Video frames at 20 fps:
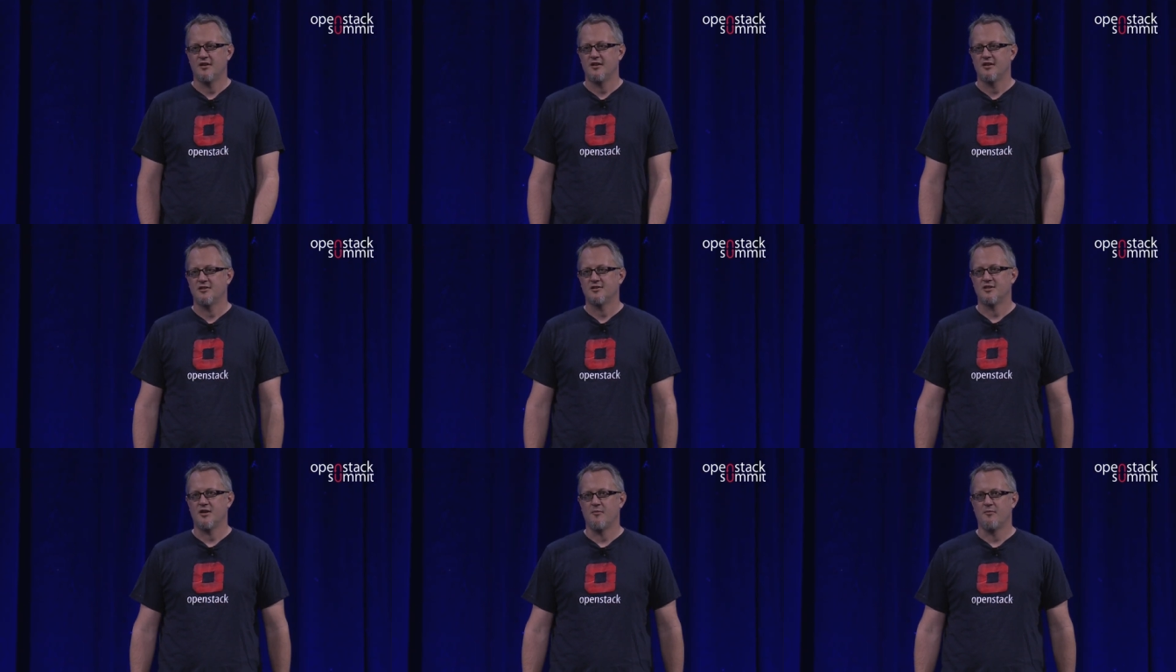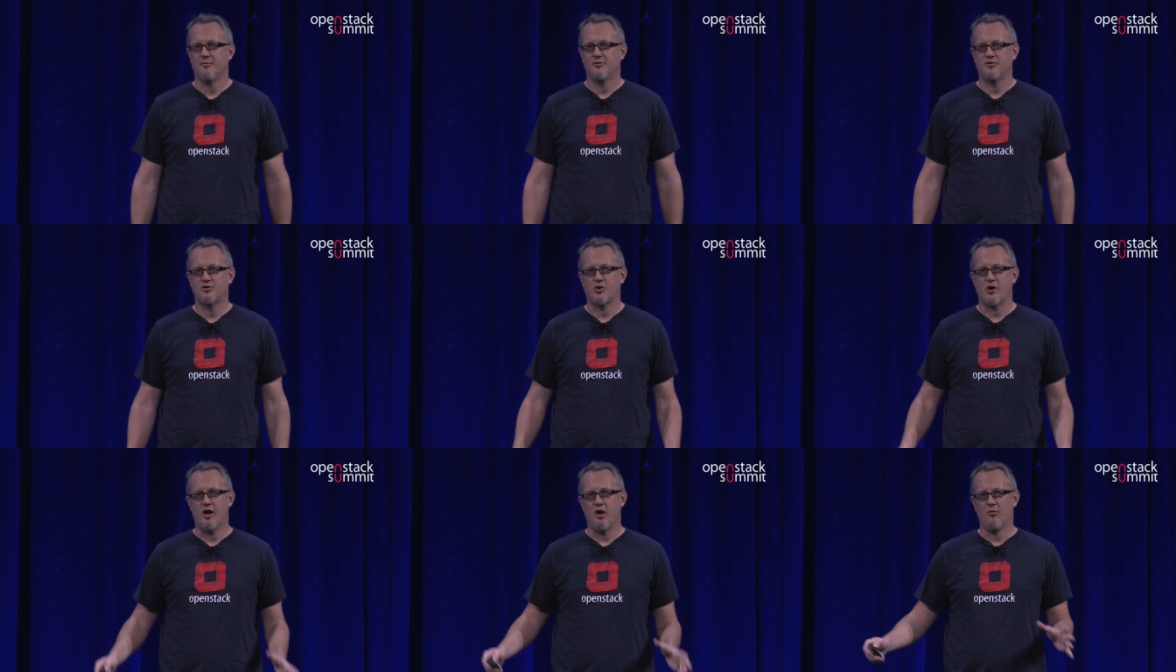Some
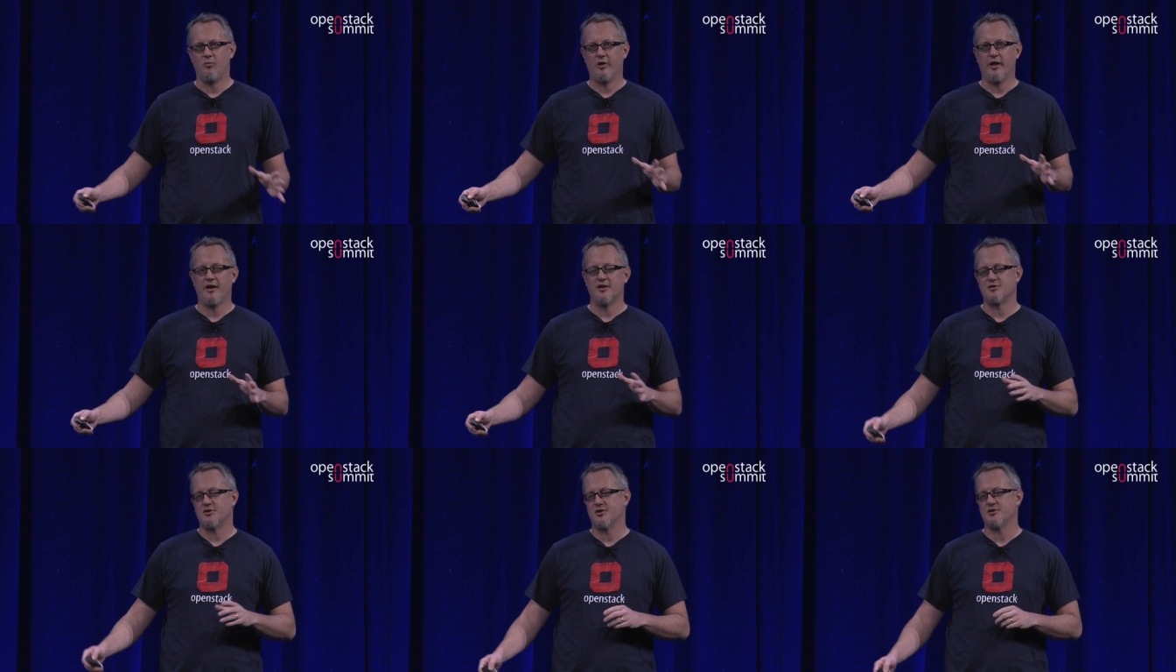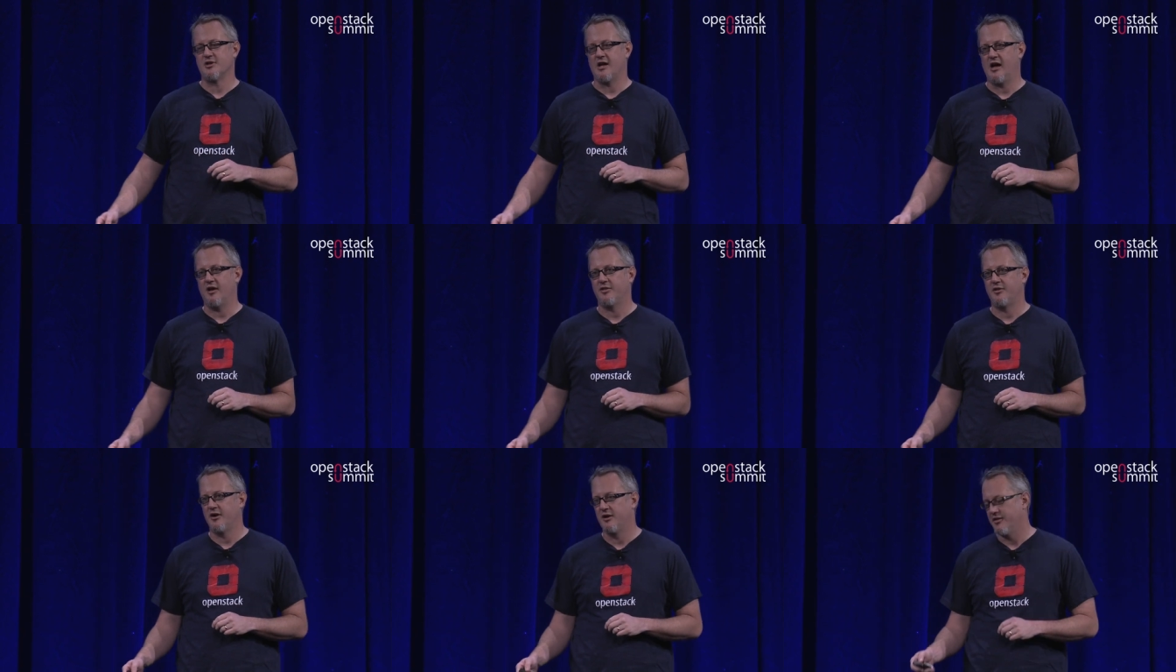trailblazers
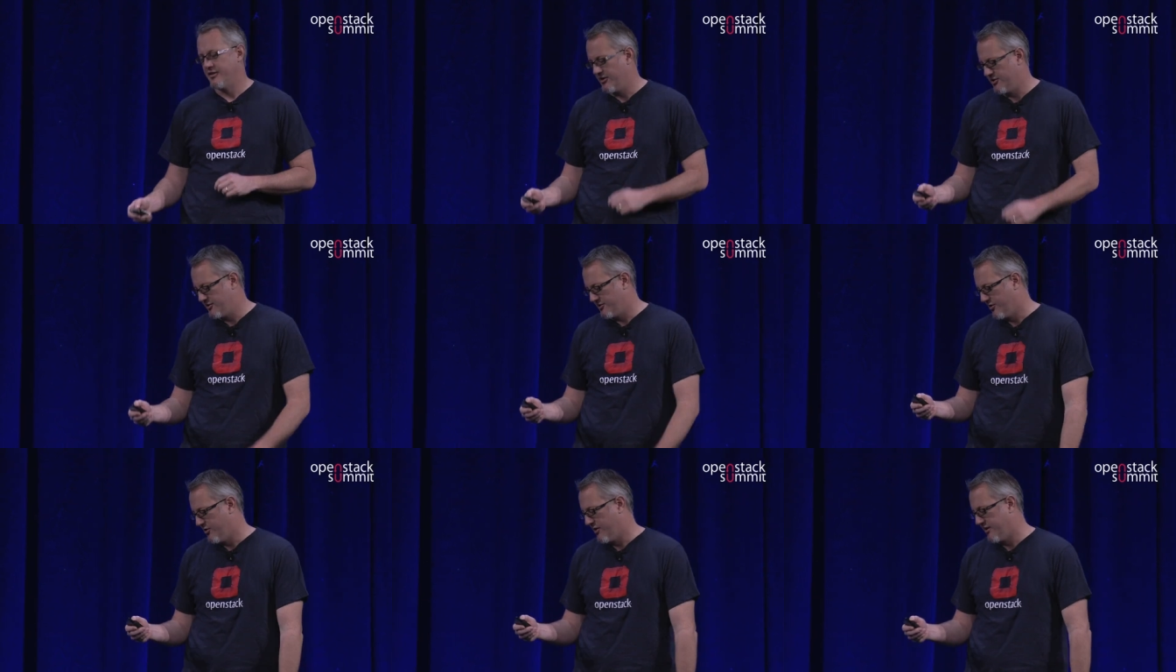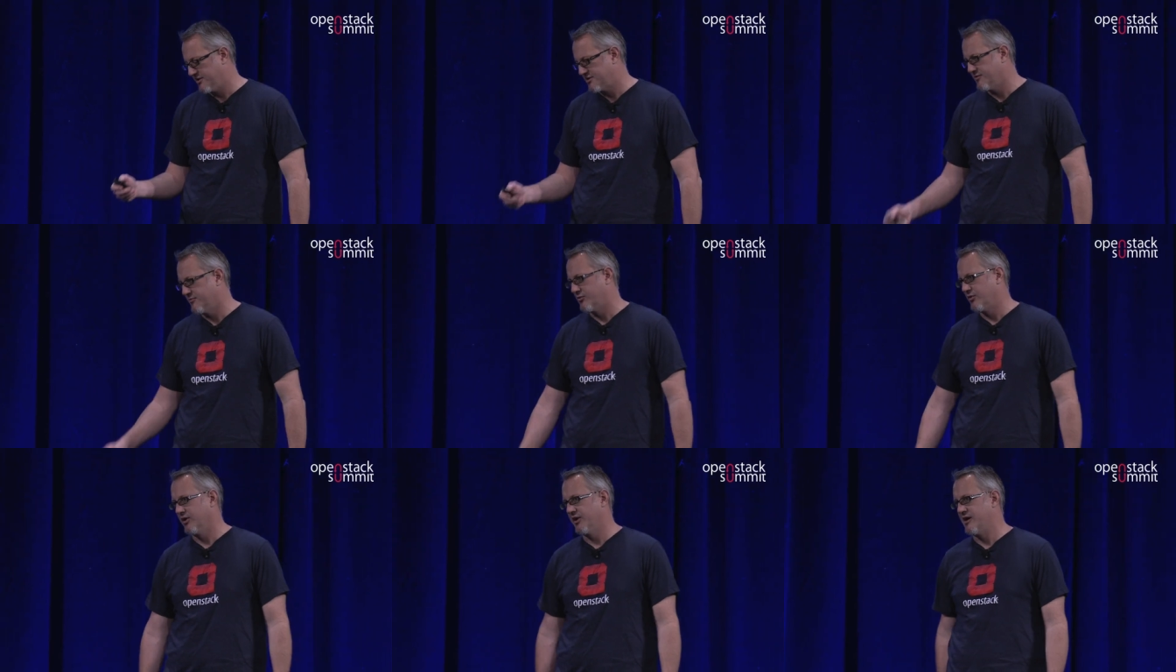out there that are doing
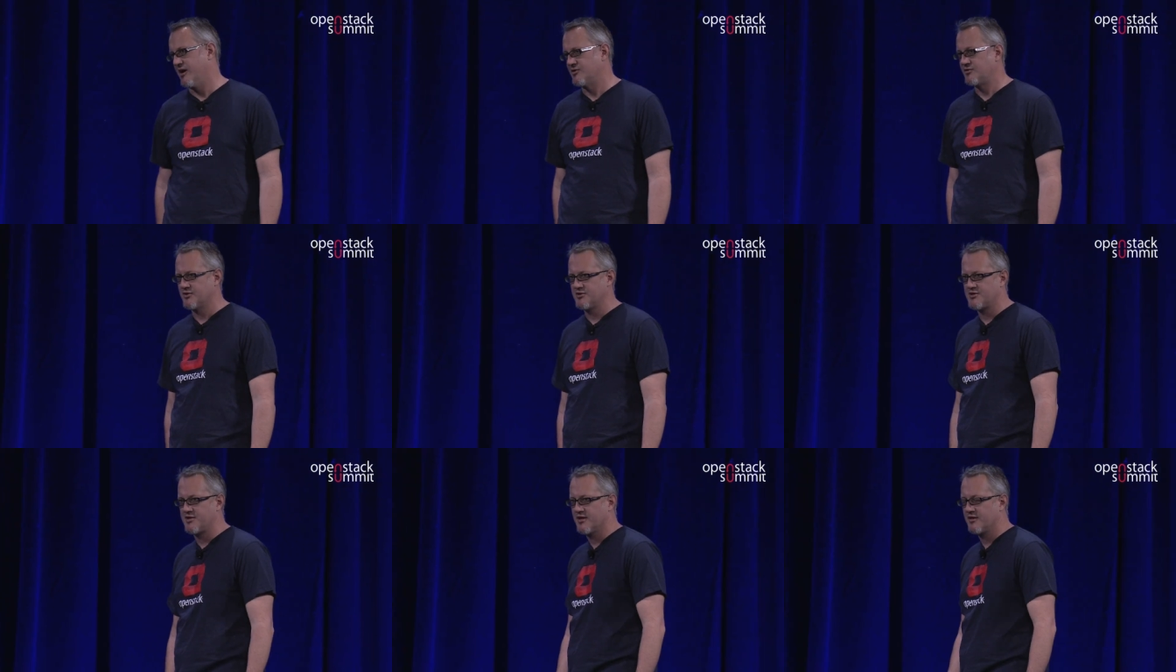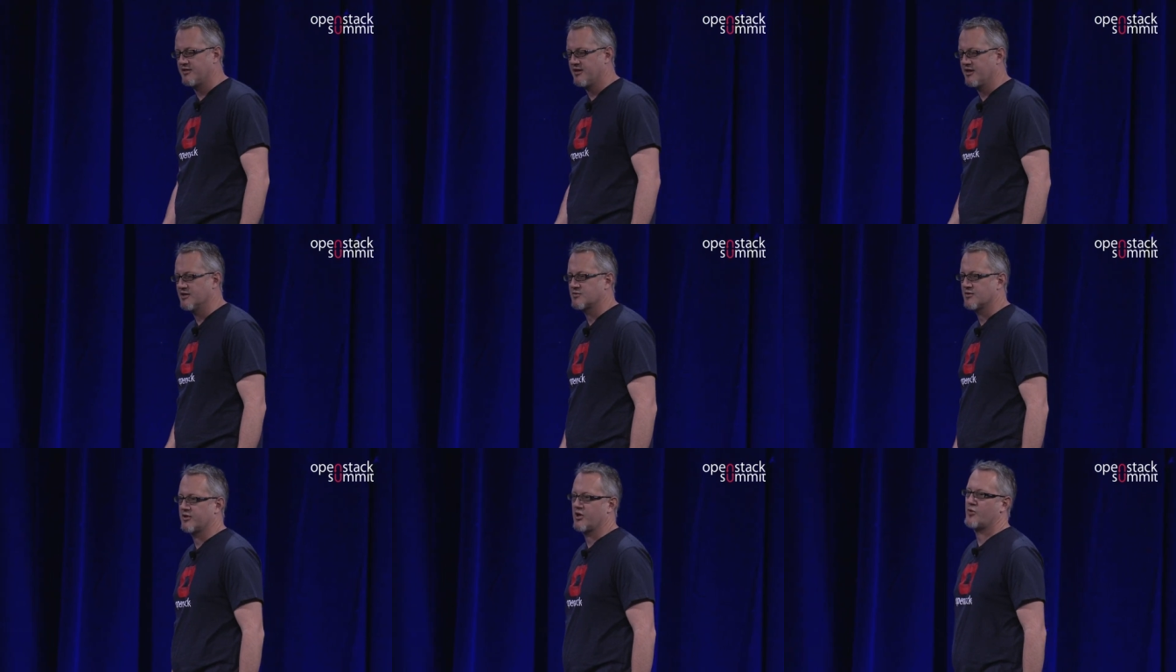some really interesting
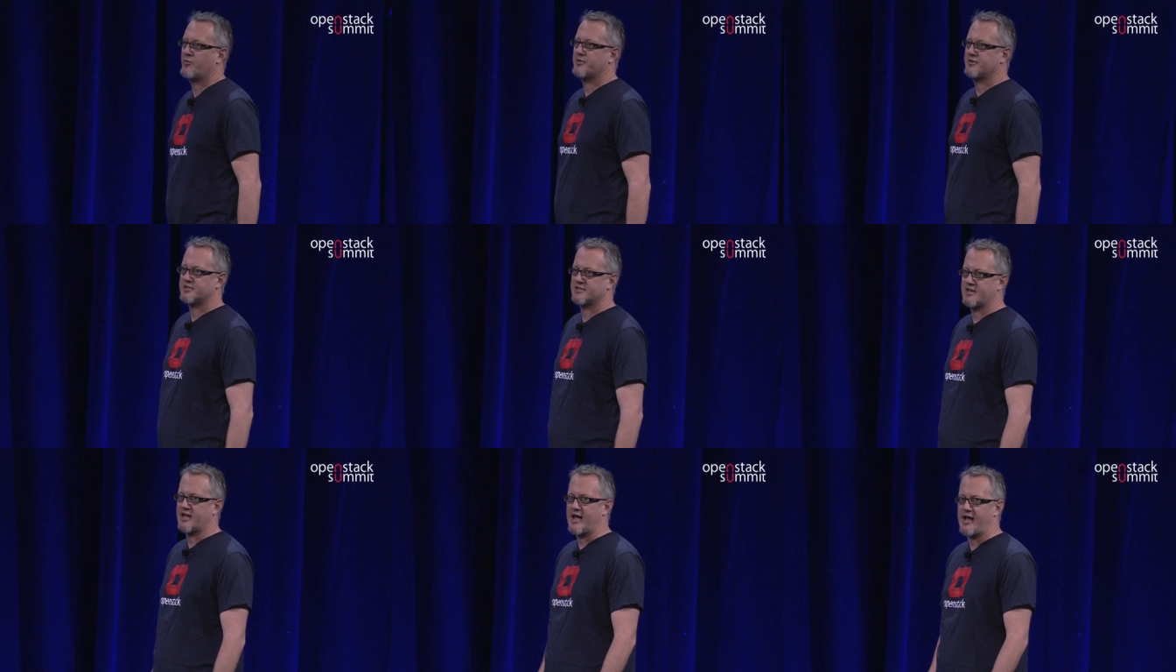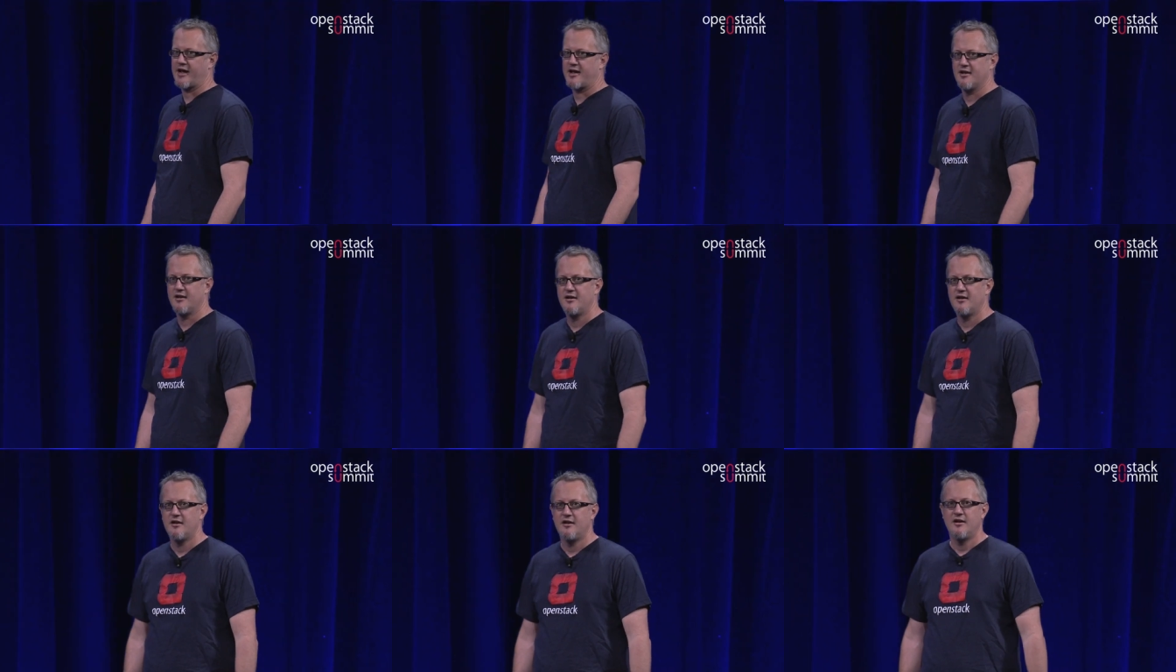things with OpenStack
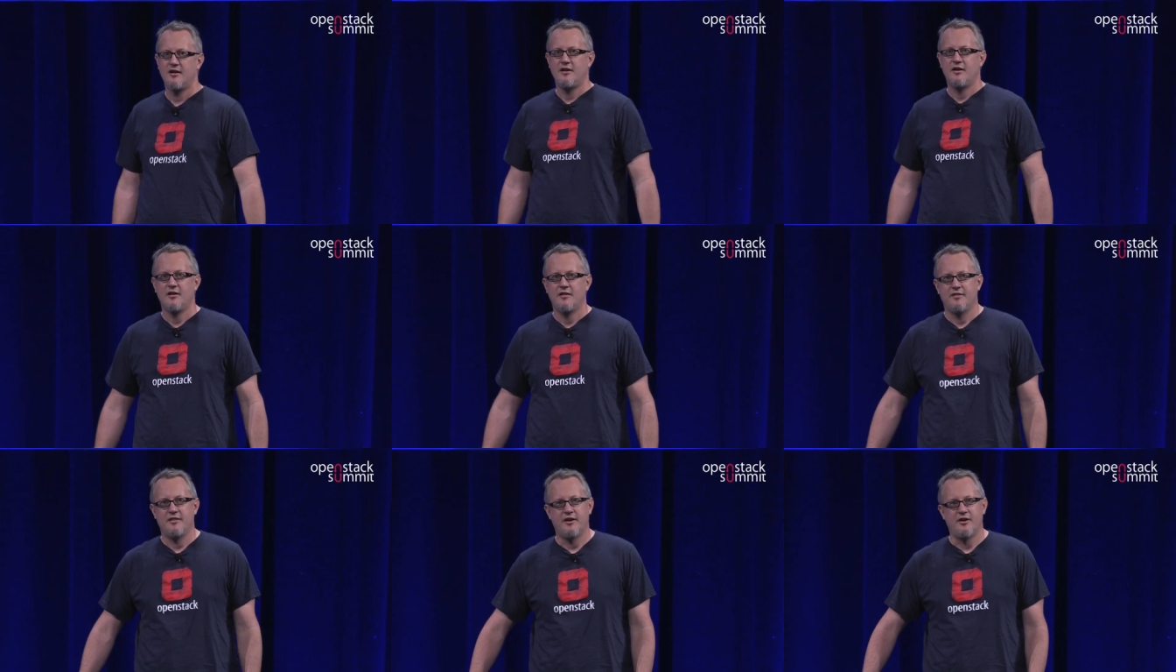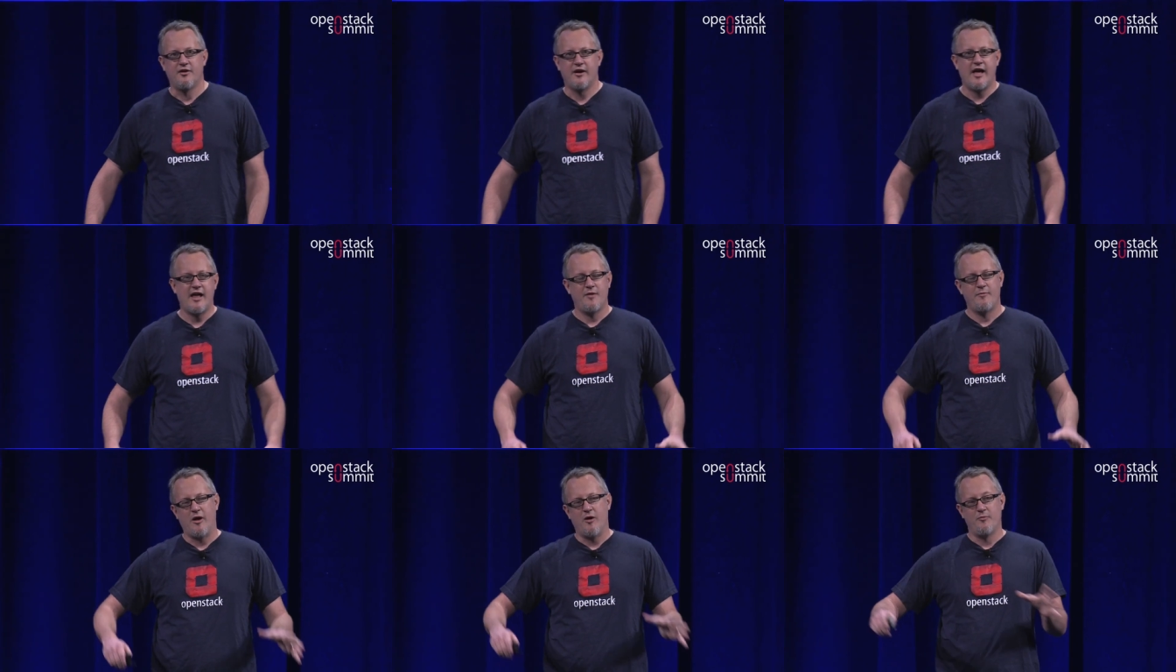that are
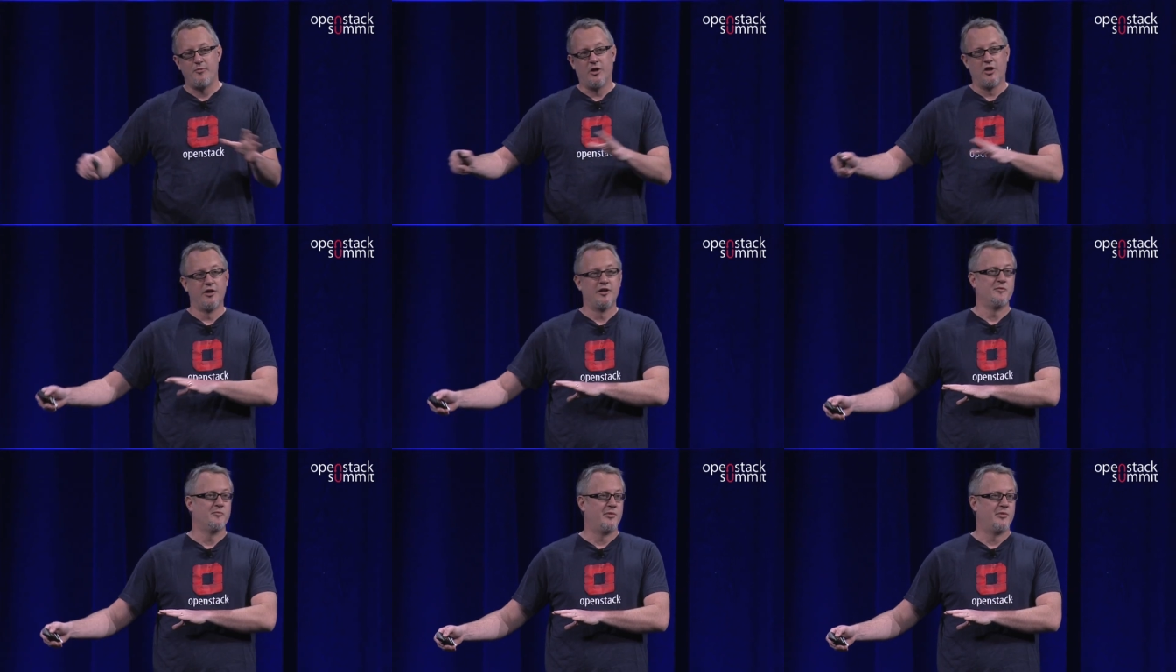not about building